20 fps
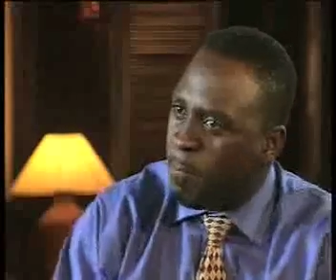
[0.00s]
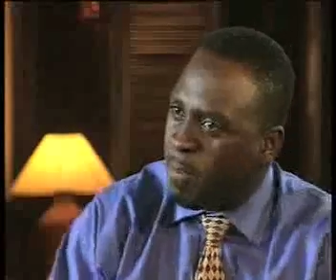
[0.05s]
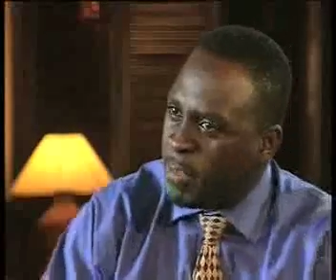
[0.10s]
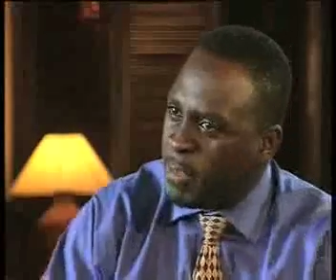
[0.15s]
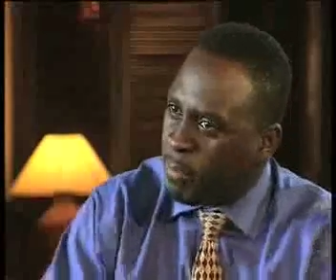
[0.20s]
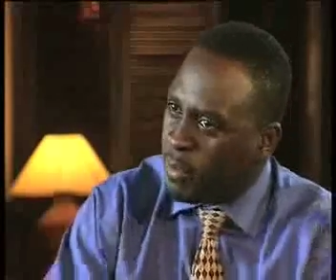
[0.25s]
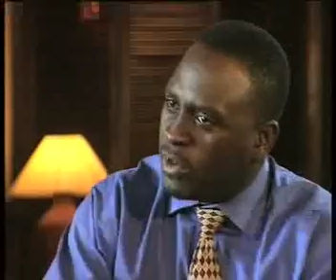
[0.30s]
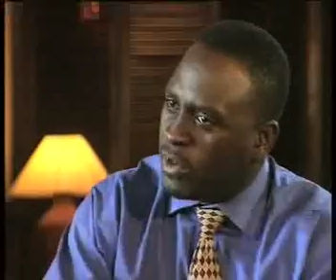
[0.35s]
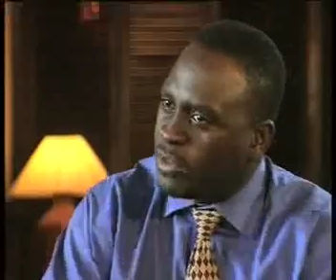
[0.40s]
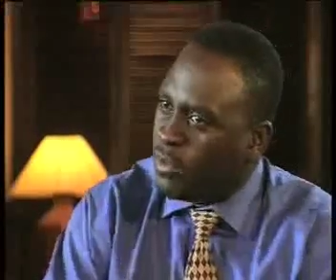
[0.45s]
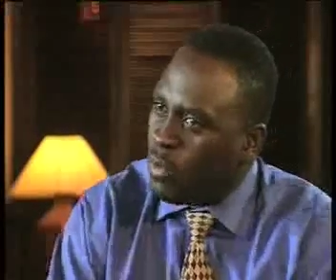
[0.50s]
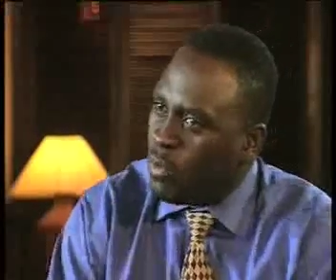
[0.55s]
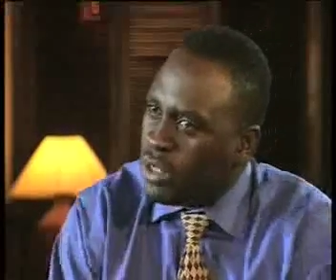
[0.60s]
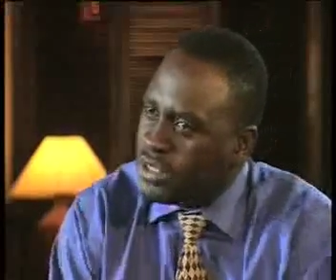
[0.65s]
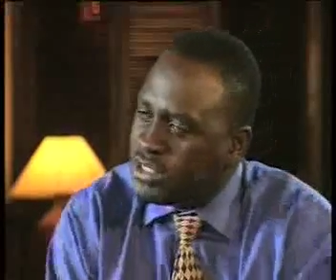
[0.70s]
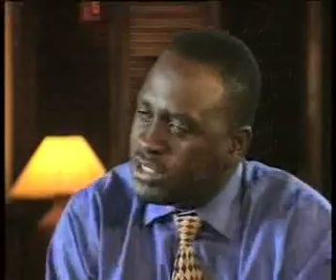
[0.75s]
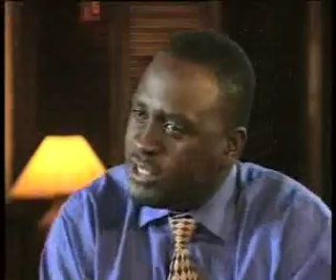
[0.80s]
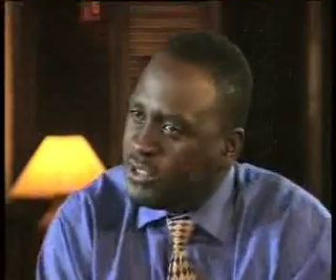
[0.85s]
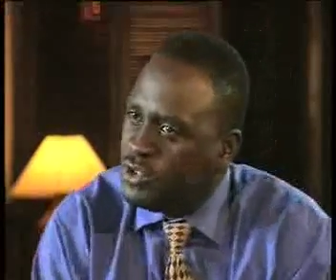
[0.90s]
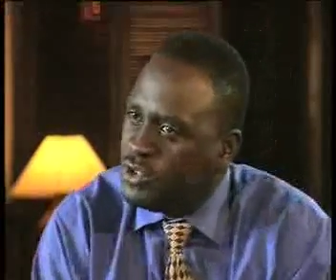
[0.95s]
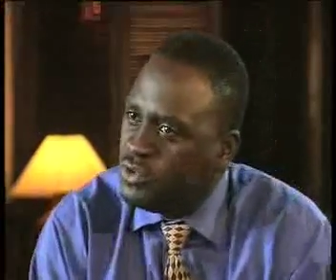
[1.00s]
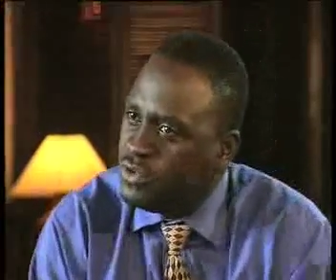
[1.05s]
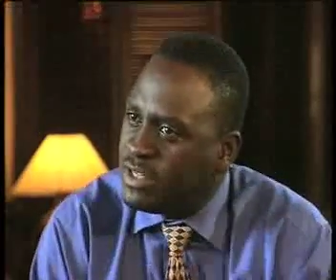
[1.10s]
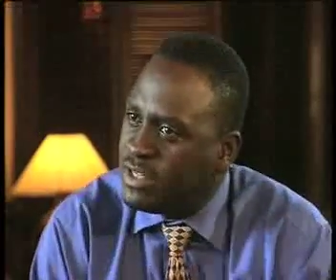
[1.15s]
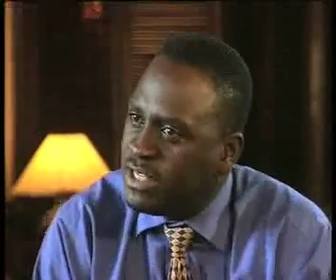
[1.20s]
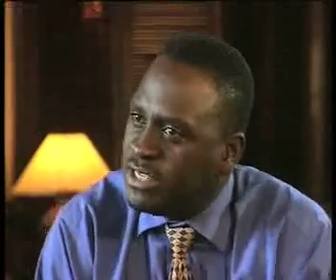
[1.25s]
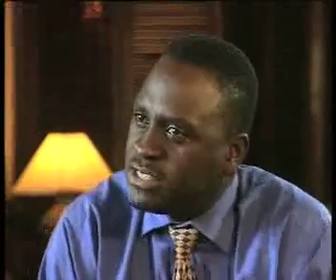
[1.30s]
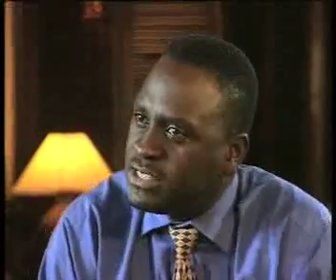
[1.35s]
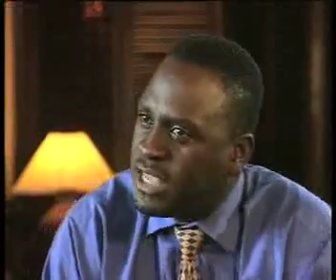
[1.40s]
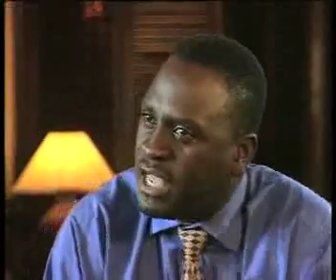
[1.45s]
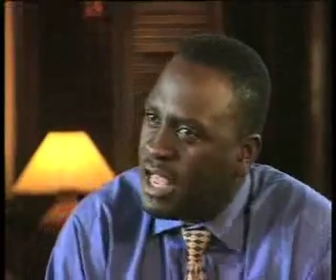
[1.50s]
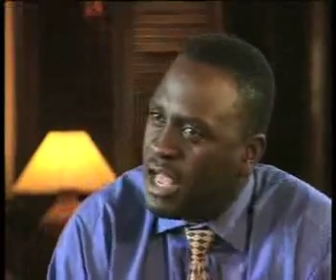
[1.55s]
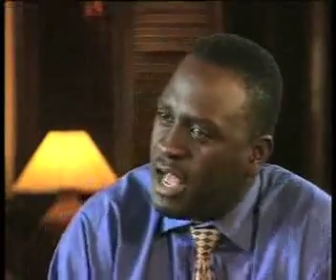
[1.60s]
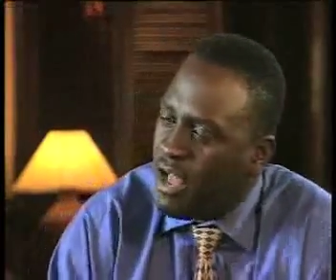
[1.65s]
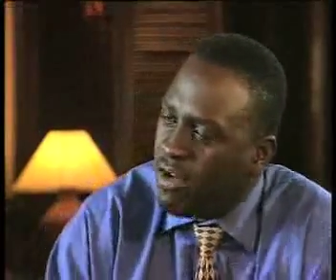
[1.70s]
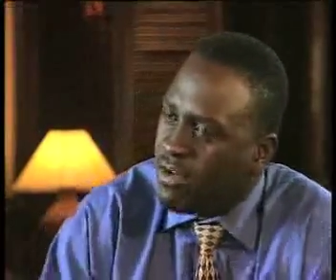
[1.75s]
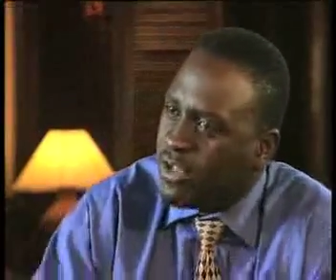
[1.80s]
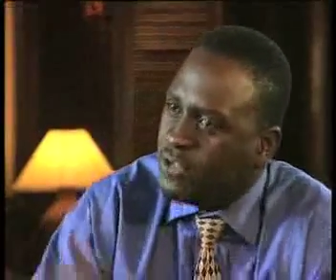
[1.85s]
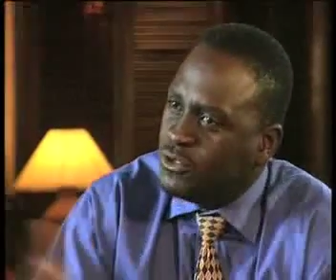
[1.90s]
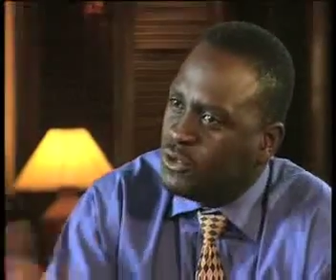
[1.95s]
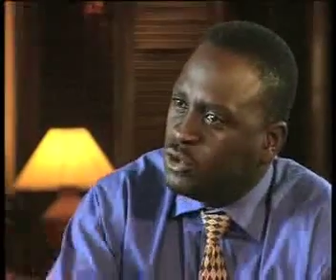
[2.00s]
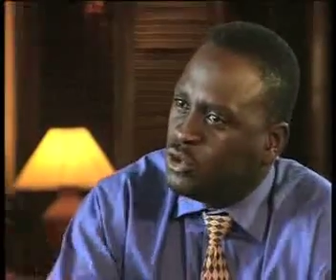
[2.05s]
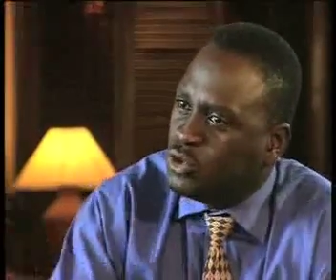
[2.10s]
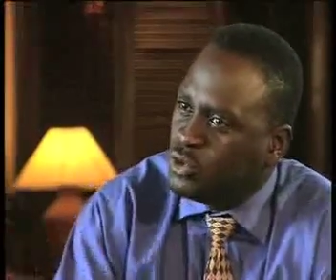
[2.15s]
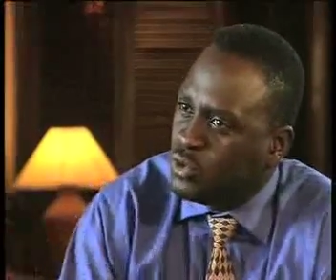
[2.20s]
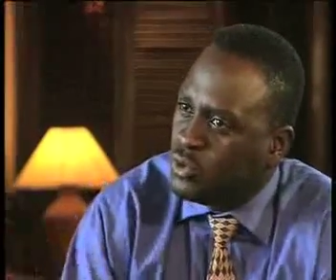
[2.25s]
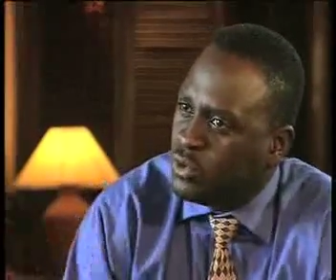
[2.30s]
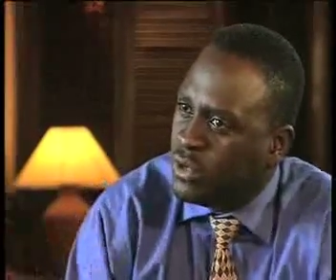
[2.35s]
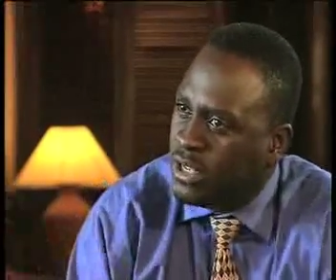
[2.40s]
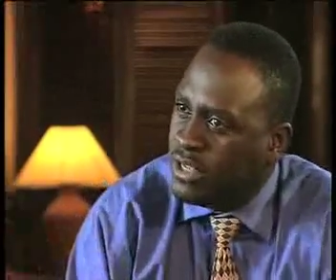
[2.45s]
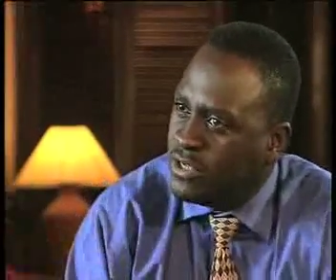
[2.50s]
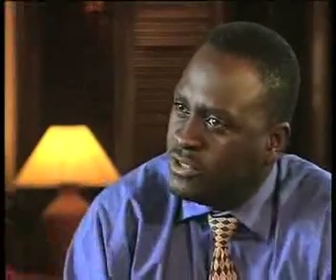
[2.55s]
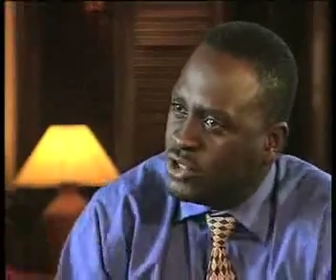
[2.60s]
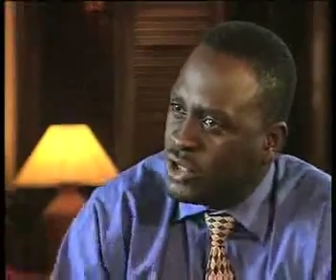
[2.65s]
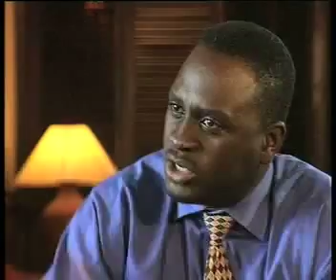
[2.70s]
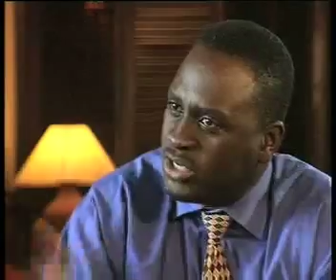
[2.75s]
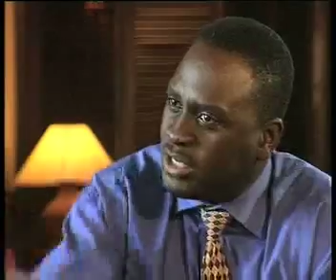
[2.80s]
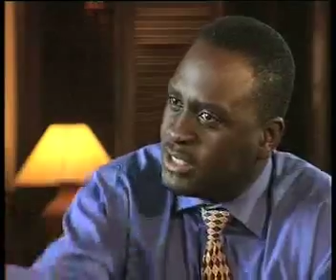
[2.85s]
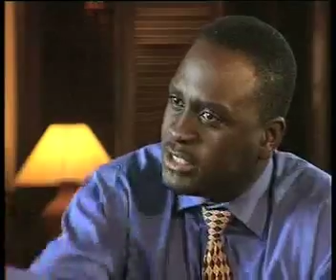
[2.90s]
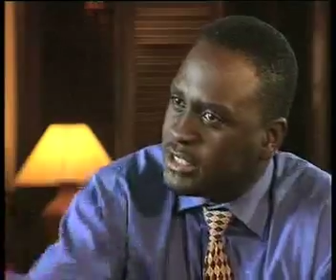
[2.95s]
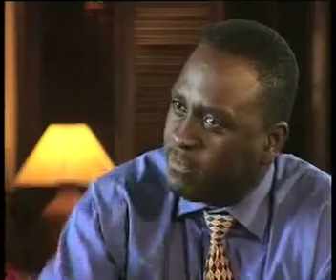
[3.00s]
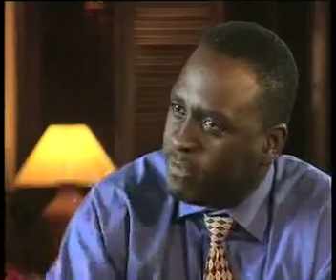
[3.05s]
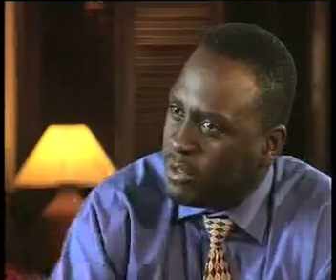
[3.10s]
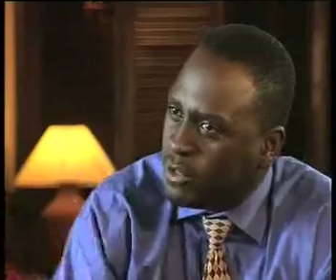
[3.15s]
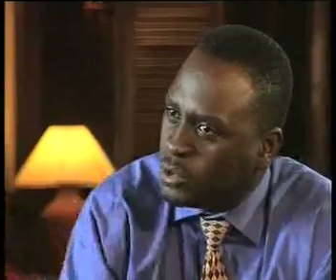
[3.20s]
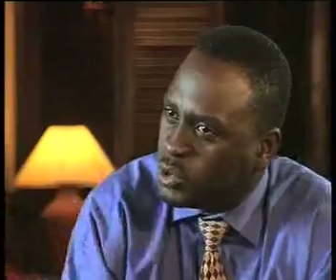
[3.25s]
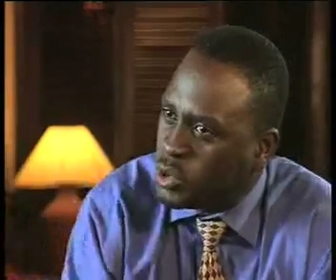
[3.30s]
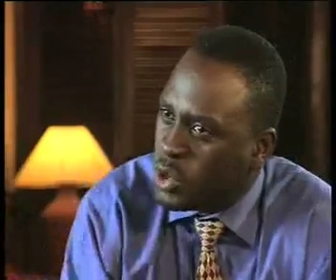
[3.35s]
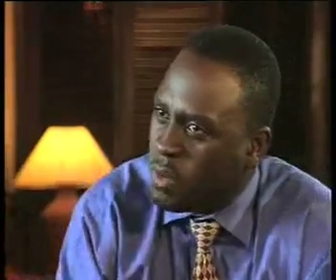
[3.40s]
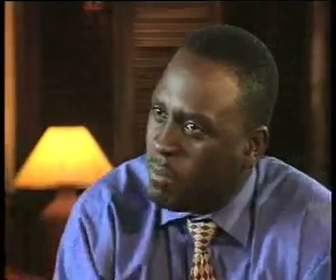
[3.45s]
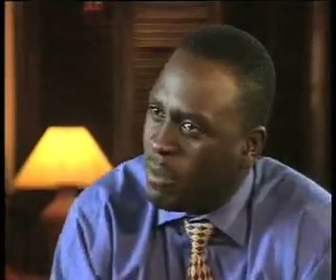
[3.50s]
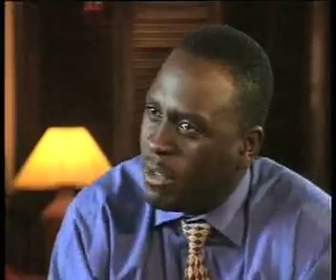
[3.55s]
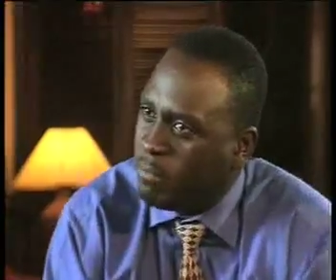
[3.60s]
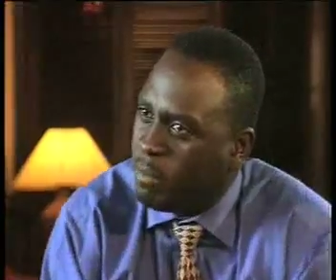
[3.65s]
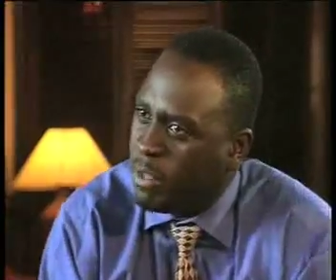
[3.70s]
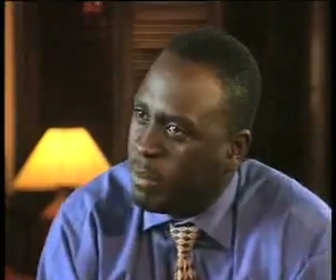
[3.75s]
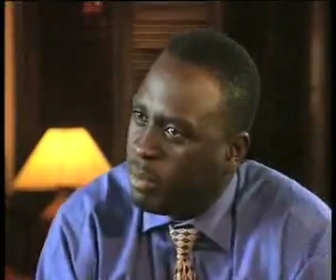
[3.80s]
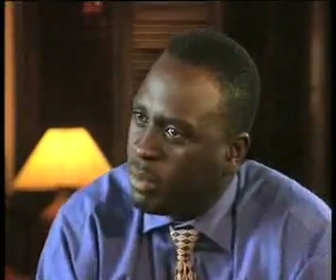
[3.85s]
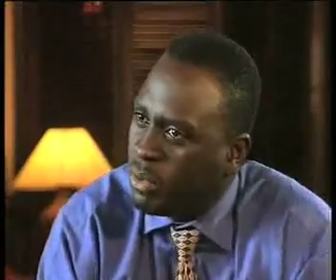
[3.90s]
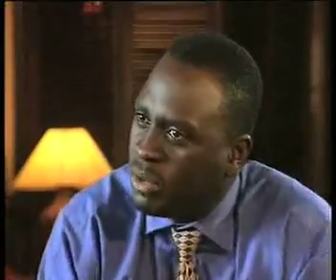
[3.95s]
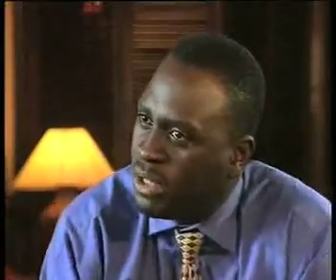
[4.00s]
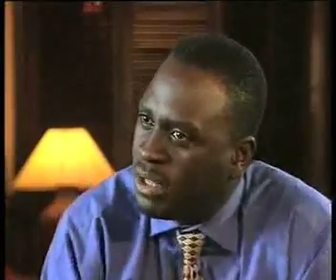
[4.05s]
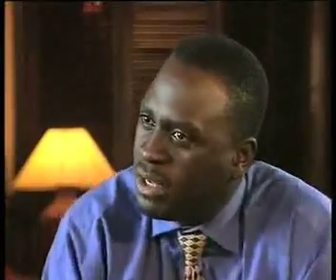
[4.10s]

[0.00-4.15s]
People are the ones that do things. How can you do journalism and not talk about people?